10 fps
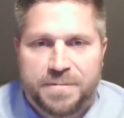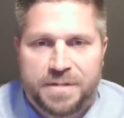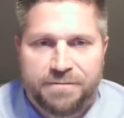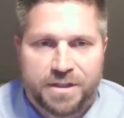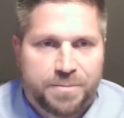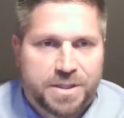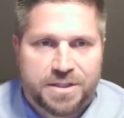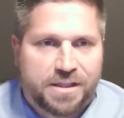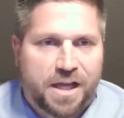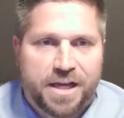living a
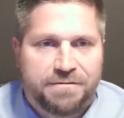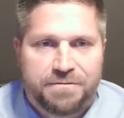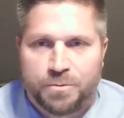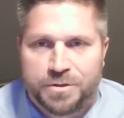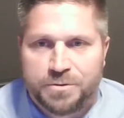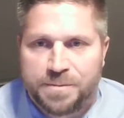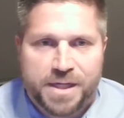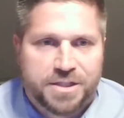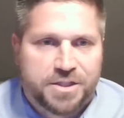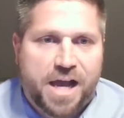busy life, doing
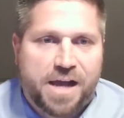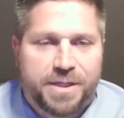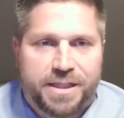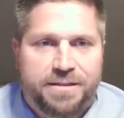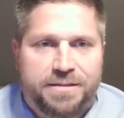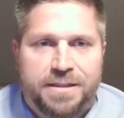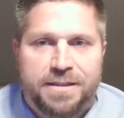my job, and